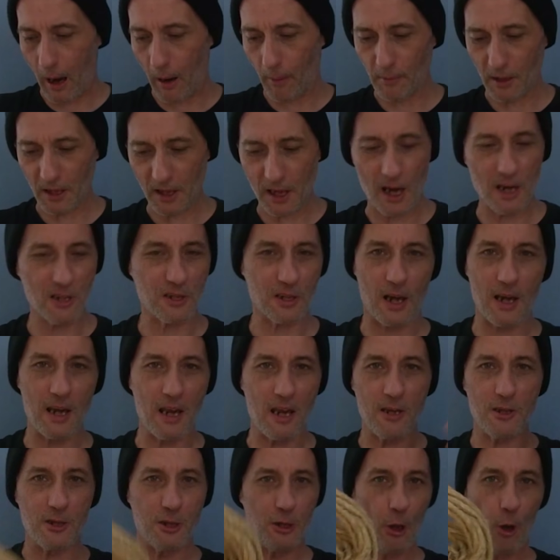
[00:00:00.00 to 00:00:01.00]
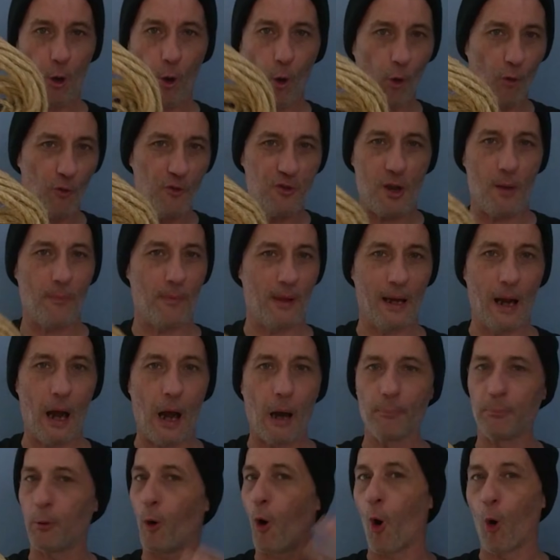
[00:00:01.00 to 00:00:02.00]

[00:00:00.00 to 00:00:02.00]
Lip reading: In case I need to hold something up,